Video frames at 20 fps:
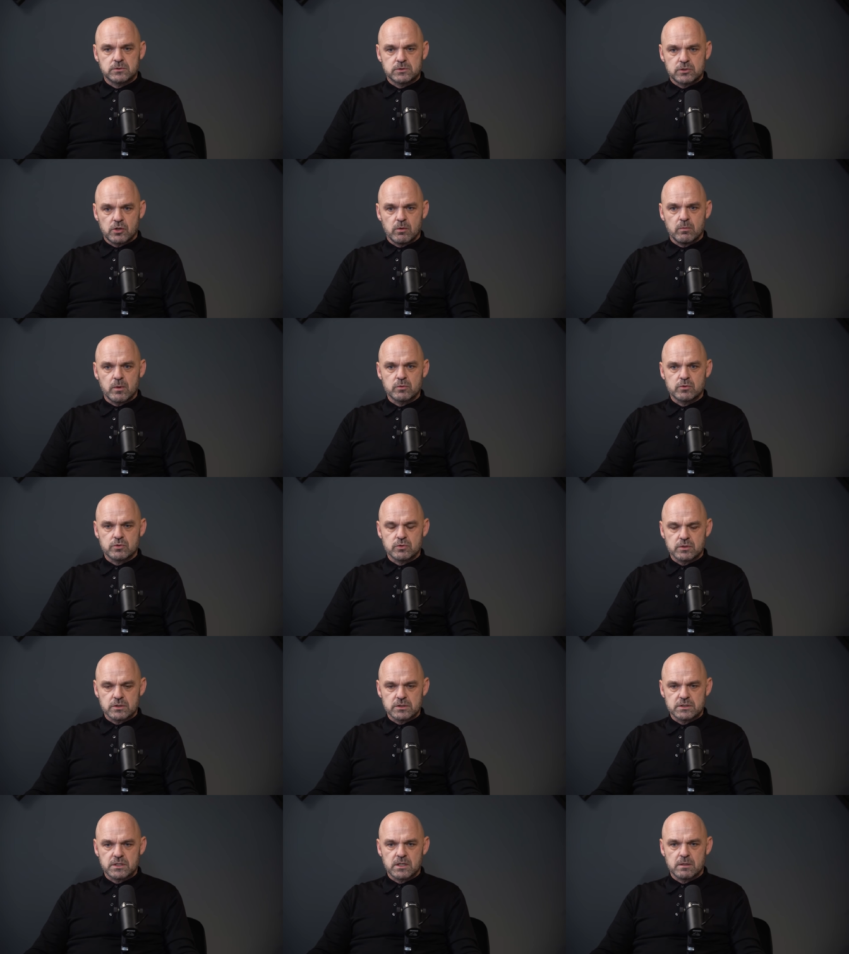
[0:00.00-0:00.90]
Tomo
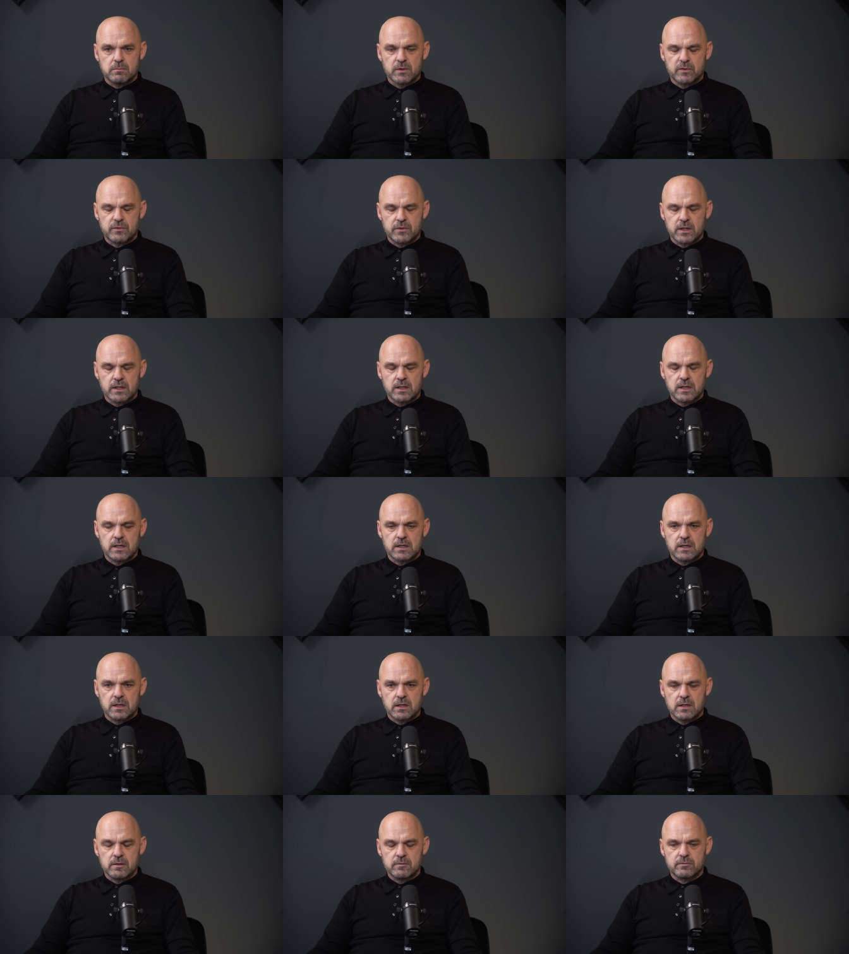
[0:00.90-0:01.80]
took the team, I think, that
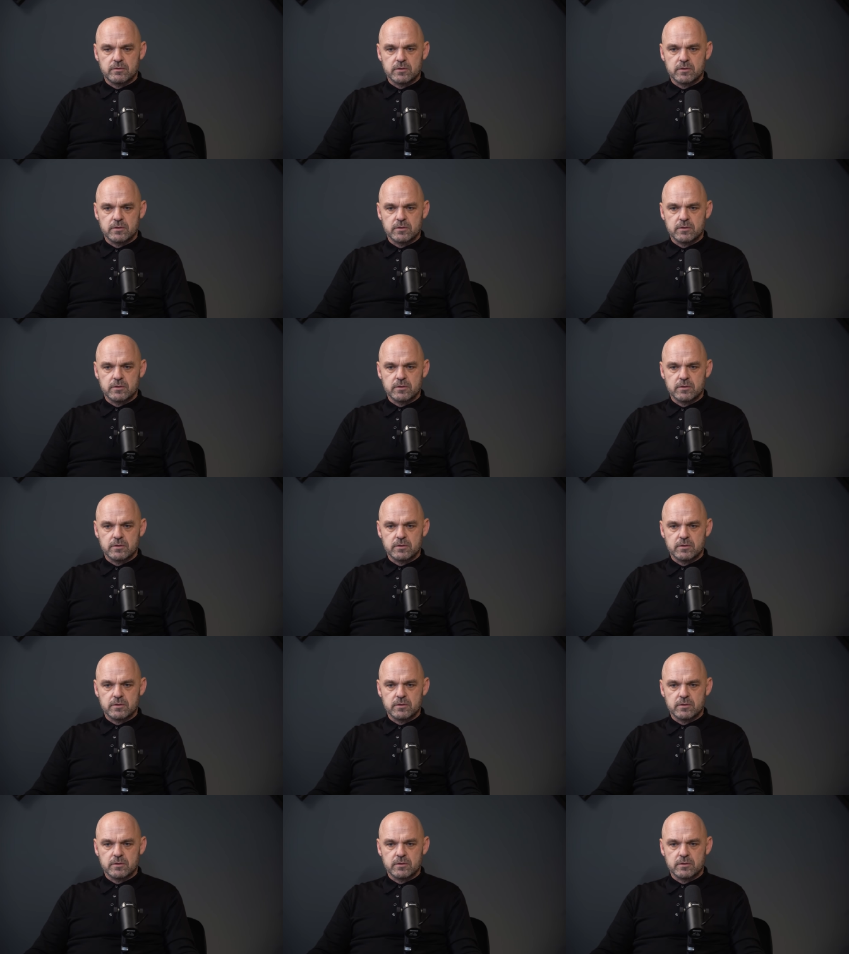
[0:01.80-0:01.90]
night,